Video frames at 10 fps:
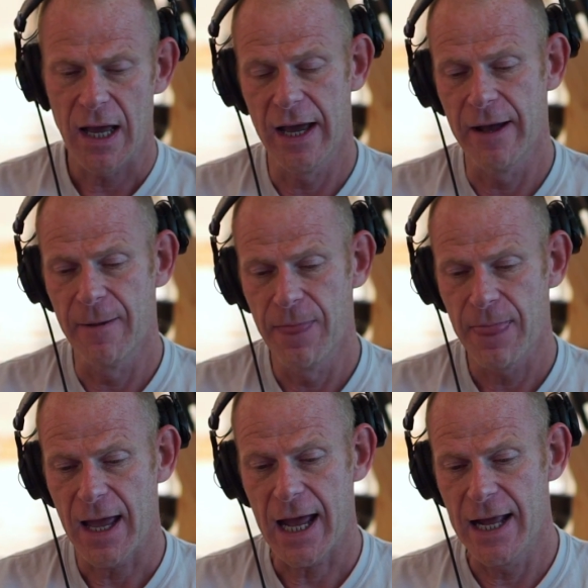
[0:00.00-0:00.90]
And
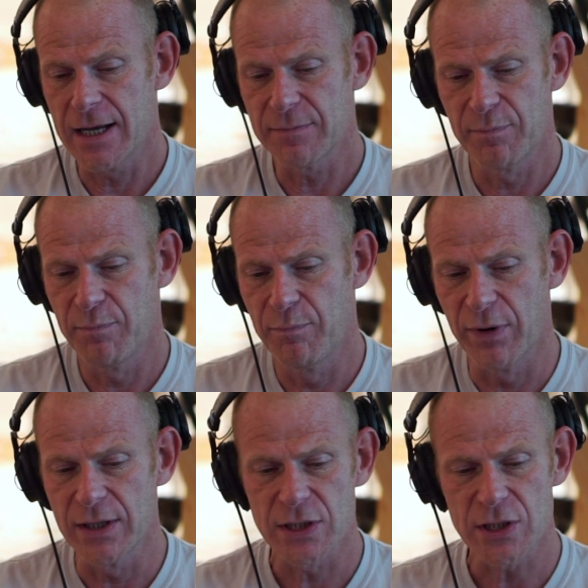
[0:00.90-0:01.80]
that
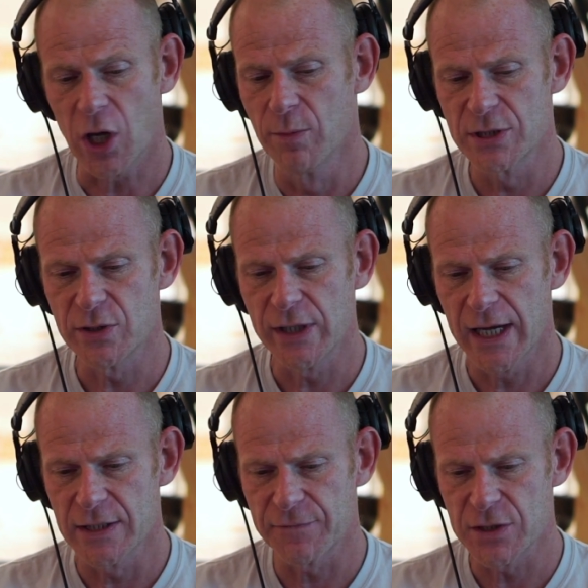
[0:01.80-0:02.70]
brings us almost to the
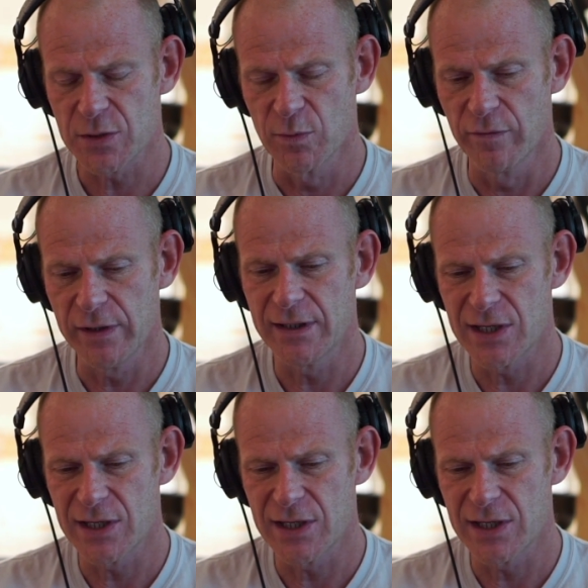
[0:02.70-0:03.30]
end of this movie.